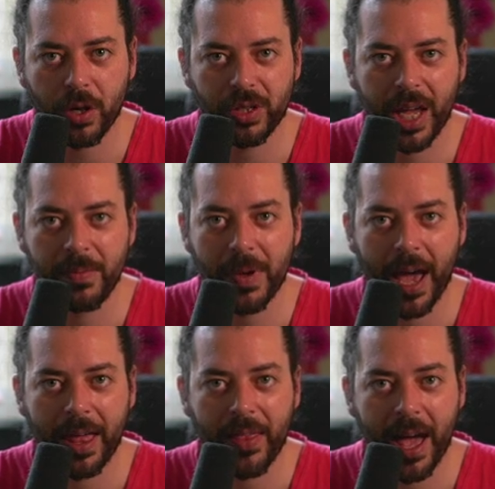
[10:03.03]
time,
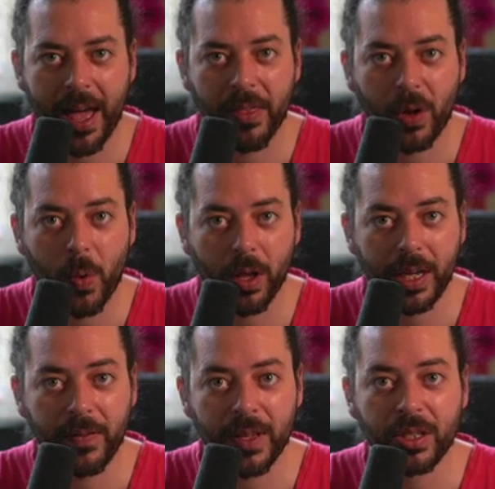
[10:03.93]
and that the
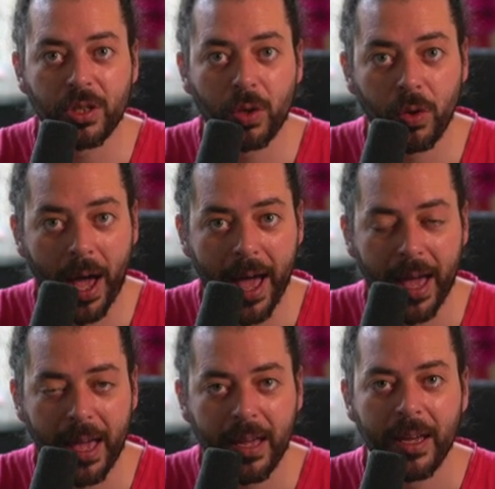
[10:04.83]
quality of this is too
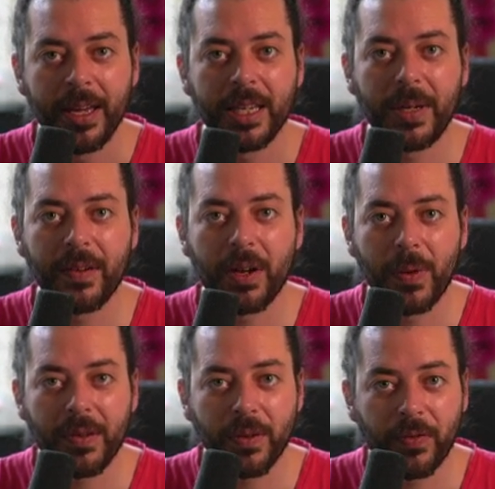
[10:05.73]
high to be given
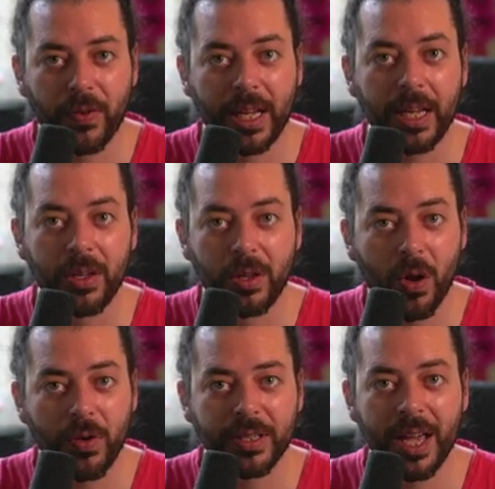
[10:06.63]
away for free.
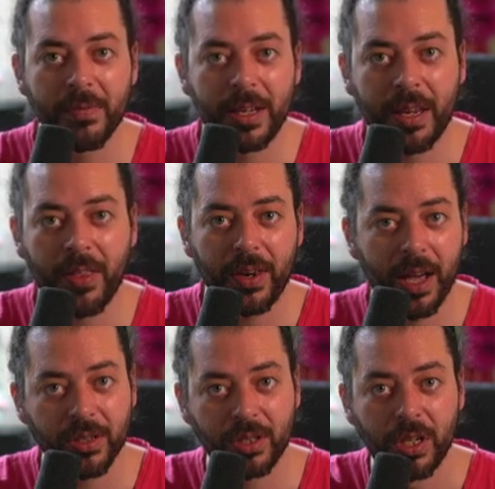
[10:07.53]
No resentment, nothing
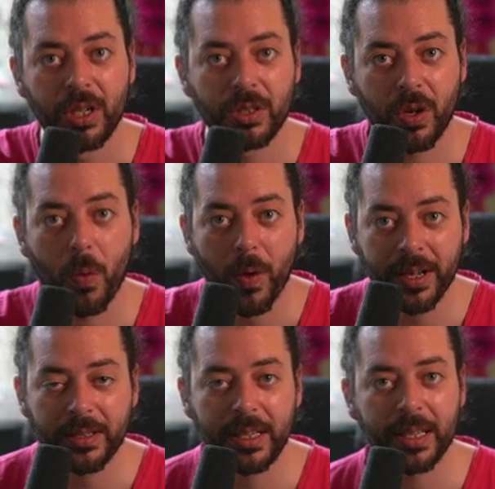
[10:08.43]
else. I want
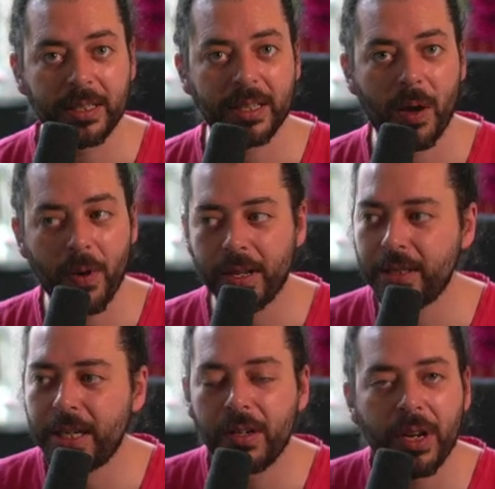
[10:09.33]
to see this. I want to
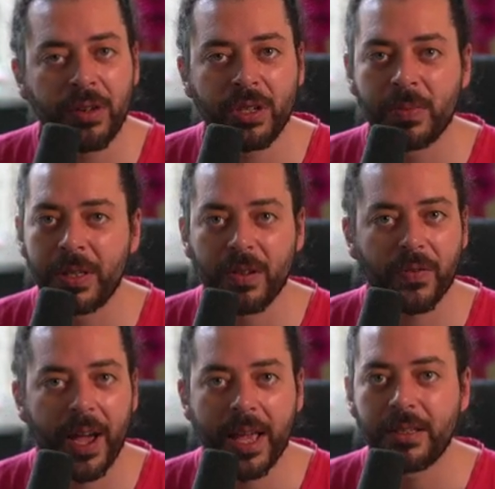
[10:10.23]
see it. Introduce me to your
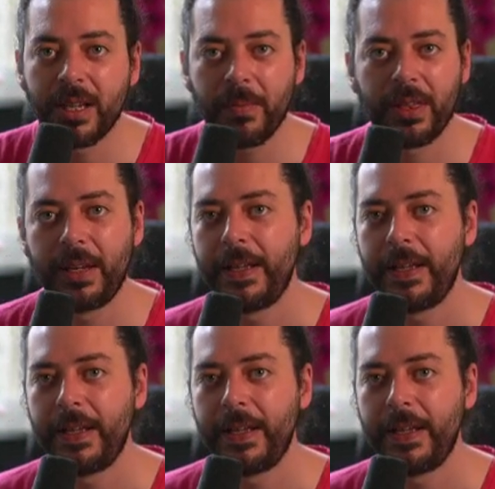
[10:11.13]
friends. Something.